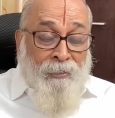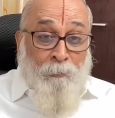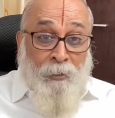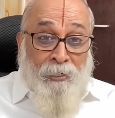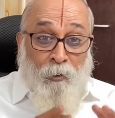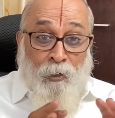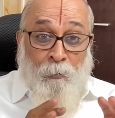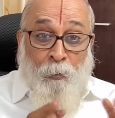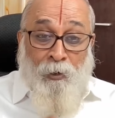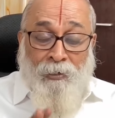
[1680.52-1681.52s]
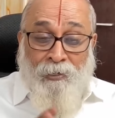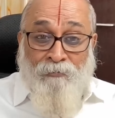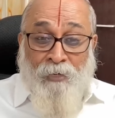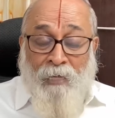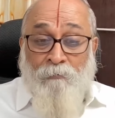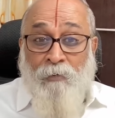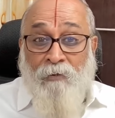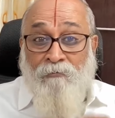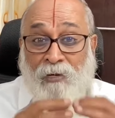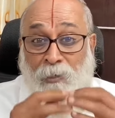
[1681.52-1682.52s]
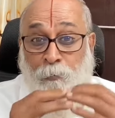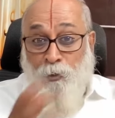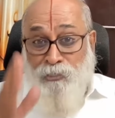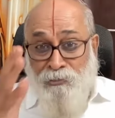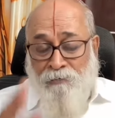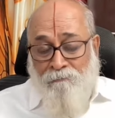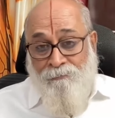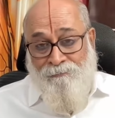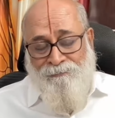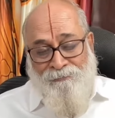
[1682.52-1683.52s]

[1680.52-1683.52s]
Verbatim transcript: at that particular point of time were very positive.